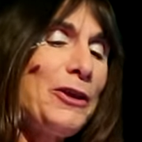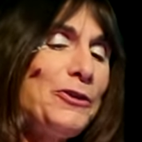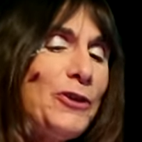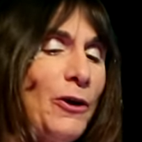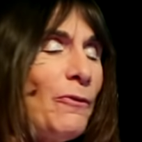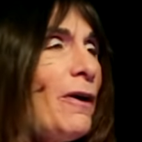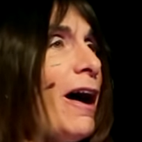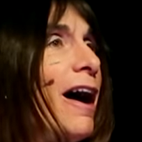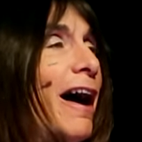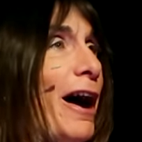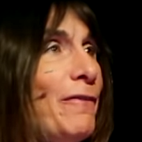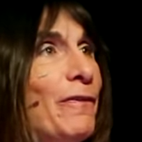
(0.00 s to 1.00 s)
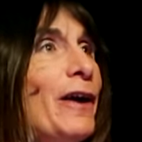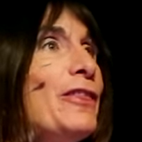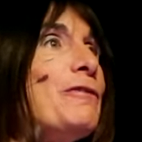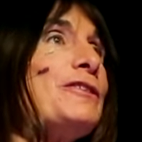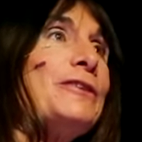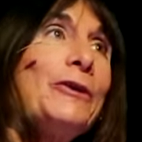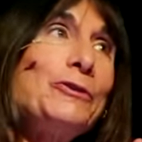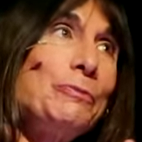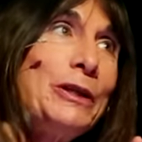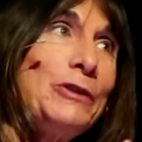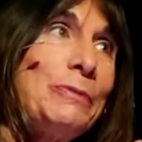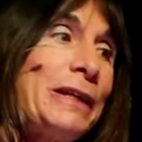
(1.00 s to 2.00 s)
So I find the results
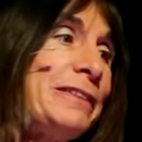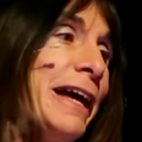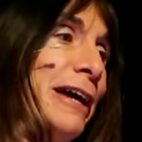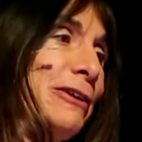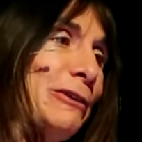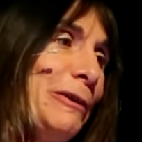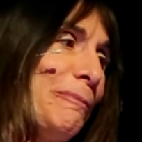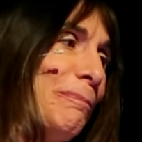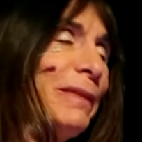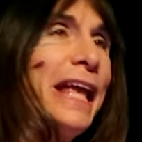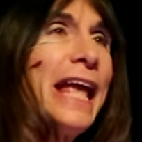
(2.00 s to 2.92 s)
pretty spectacular.